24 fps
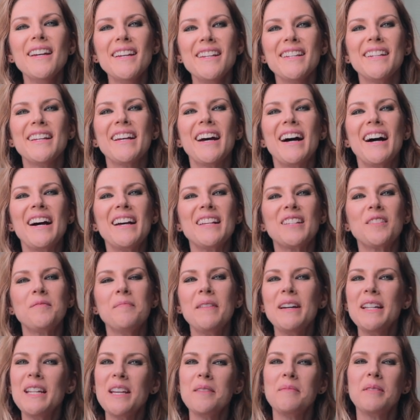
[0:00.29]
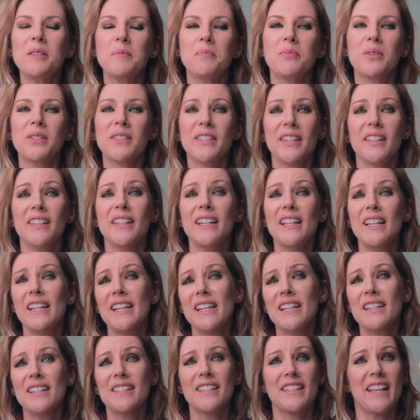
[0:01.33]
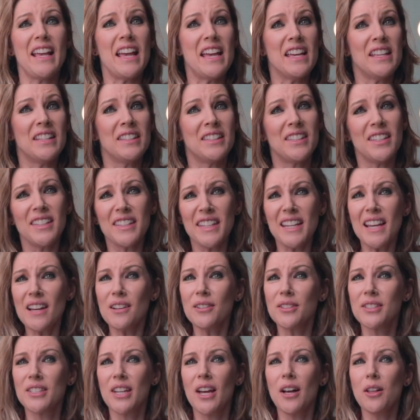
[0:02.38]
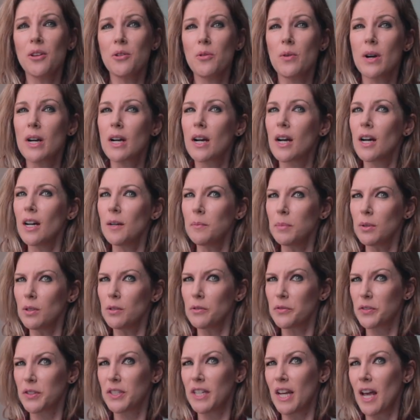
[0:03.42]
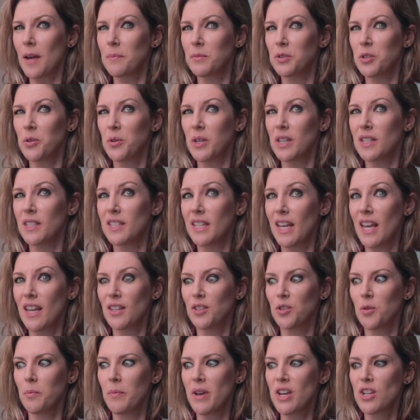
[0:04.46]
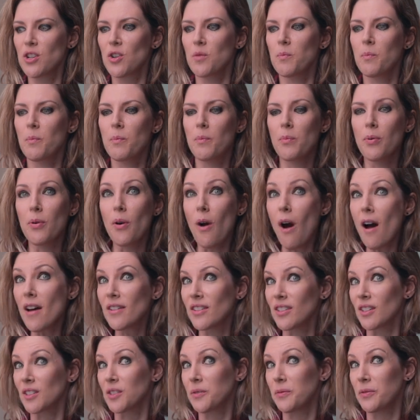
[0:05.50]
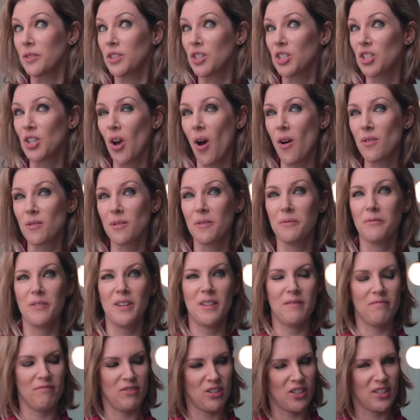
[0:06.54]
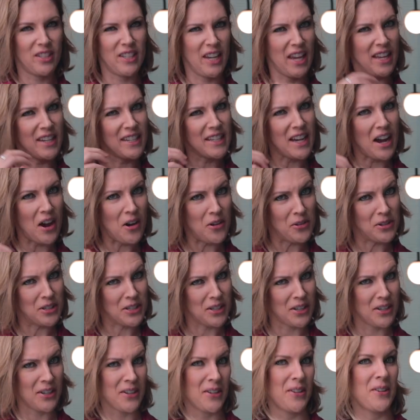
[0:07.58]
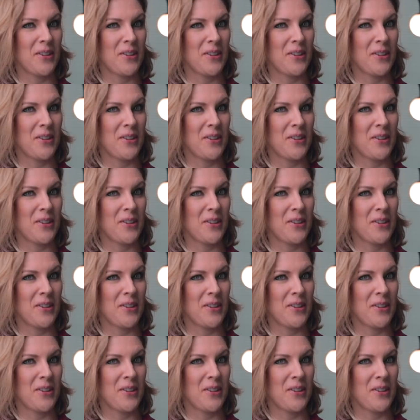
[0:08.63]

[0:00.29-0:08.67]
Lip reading: Hey guys, my name is Priscila Elias, and today I'll tell you a couple of steps you can take to make your product photography stand out.